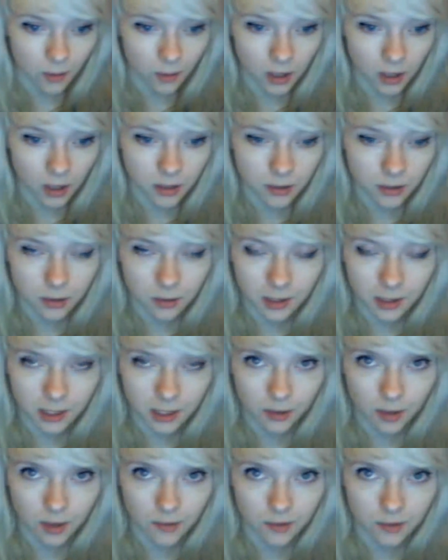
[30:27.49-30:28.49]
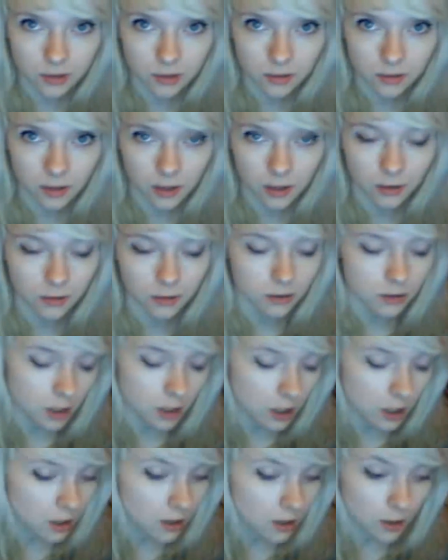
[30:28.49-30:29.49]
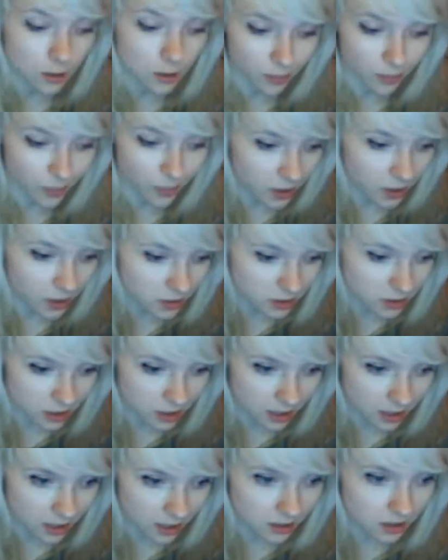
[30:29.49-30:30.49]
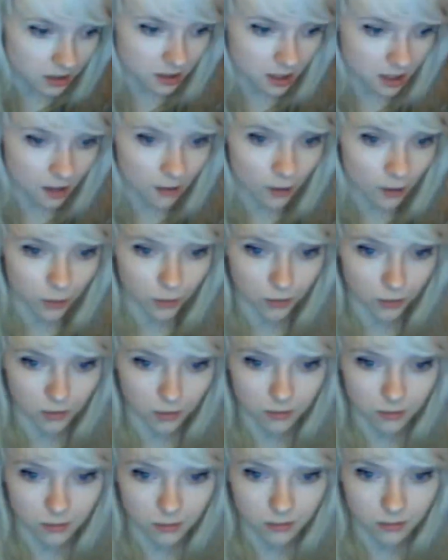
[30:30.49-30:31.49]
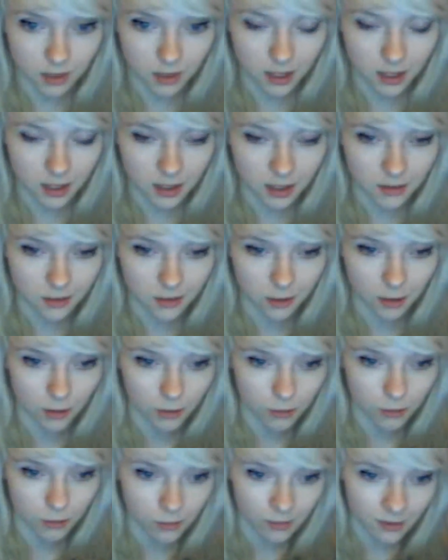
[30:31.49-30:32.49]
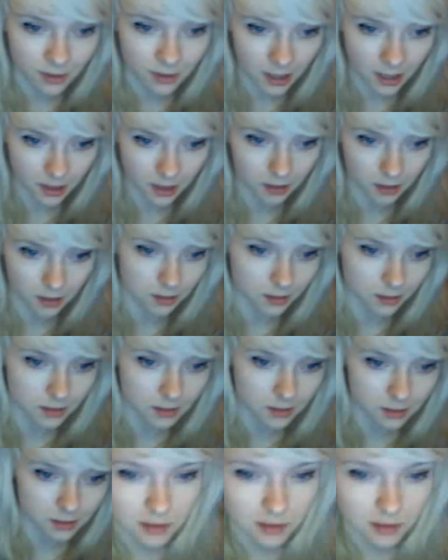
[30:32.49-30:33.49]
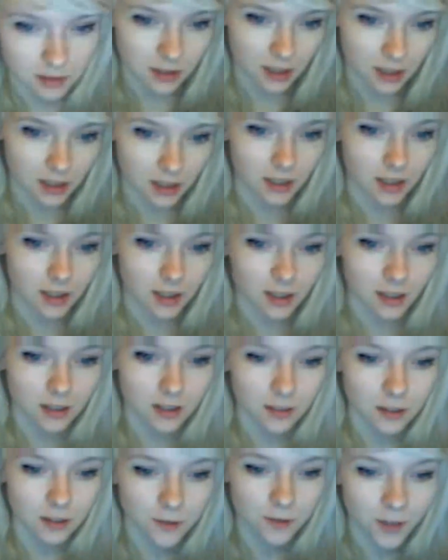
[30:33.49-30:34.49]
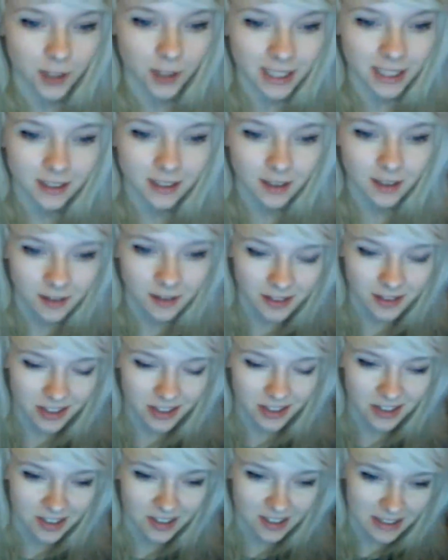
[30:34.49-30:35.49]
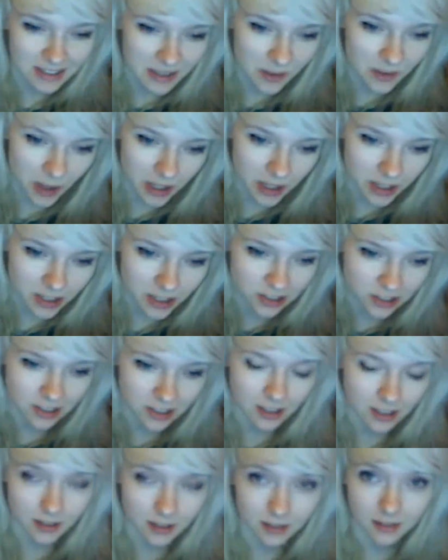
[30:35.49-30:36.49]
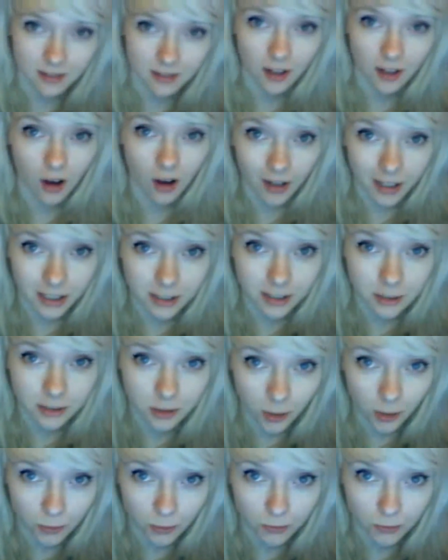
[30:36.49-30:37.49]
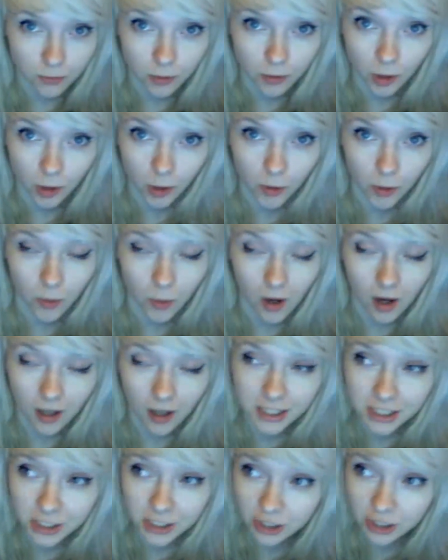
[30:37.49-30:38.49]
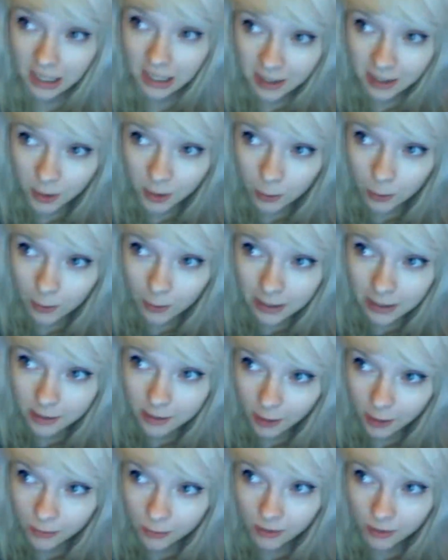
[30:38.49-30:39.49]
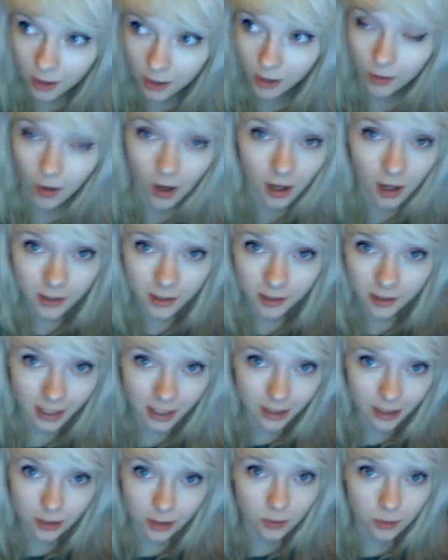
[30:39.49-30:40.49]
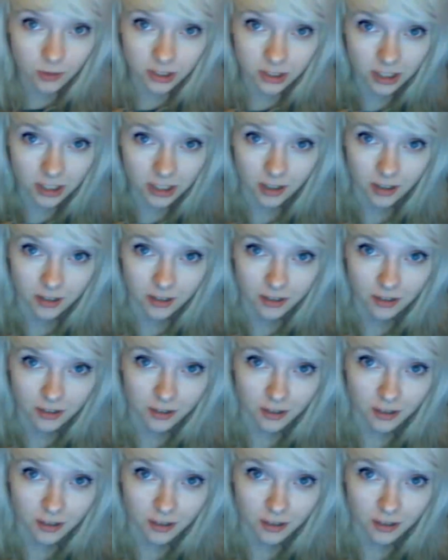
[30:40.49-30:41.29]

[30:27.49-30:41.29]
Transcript: Why are you doing it? You have a student loan. But to each their own, and to own their each. The funny answer to this question is that I don't know. I genuinely don't know. I don't know how to talk to girls.